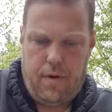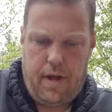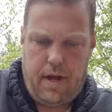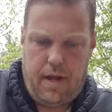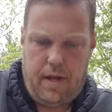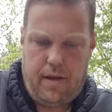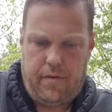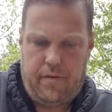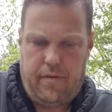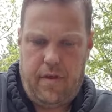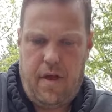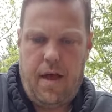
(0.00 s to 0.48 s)
way
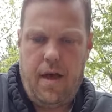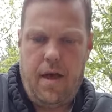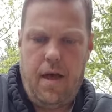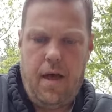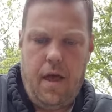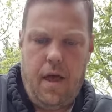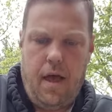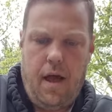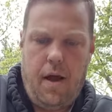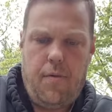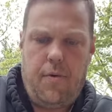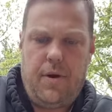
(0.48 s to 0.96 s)

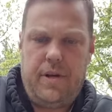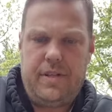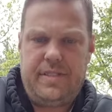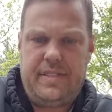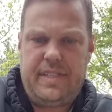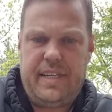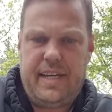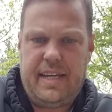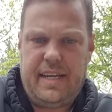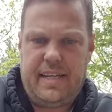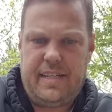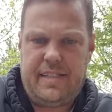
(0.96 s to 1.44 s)
because I want to
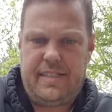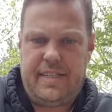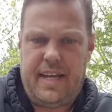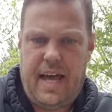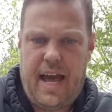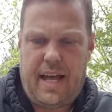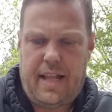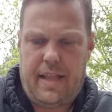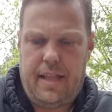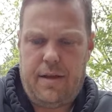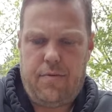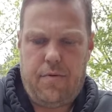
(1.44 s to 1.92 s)
see
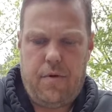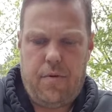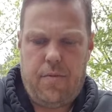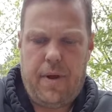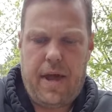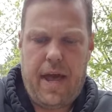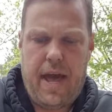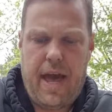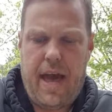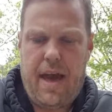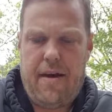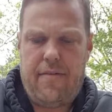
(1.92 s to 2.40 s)
exactly what
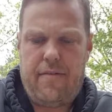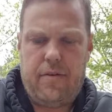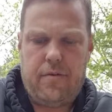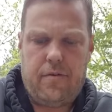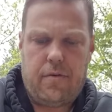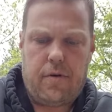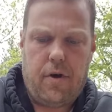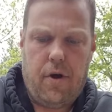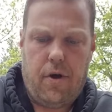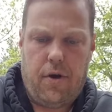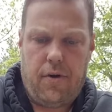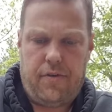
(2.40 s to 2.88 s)
we have in
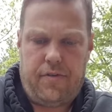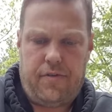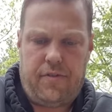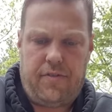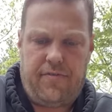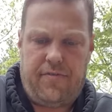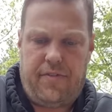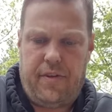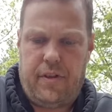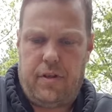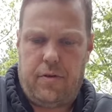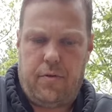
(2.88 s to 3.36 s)
regards to
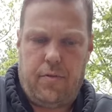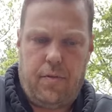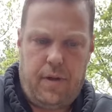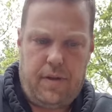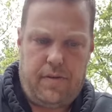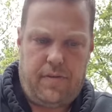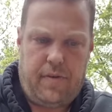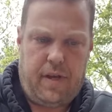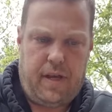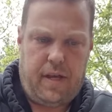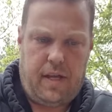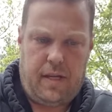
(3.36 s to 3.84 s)
filler
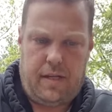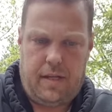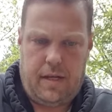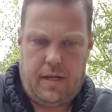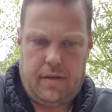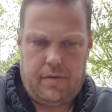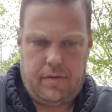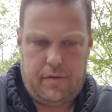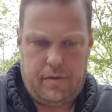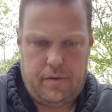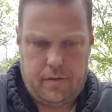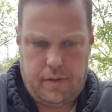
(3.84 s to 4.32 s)
once I get
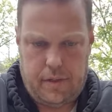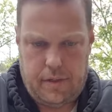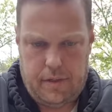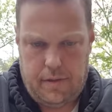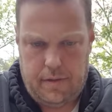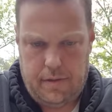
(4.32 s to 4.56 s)
down to it.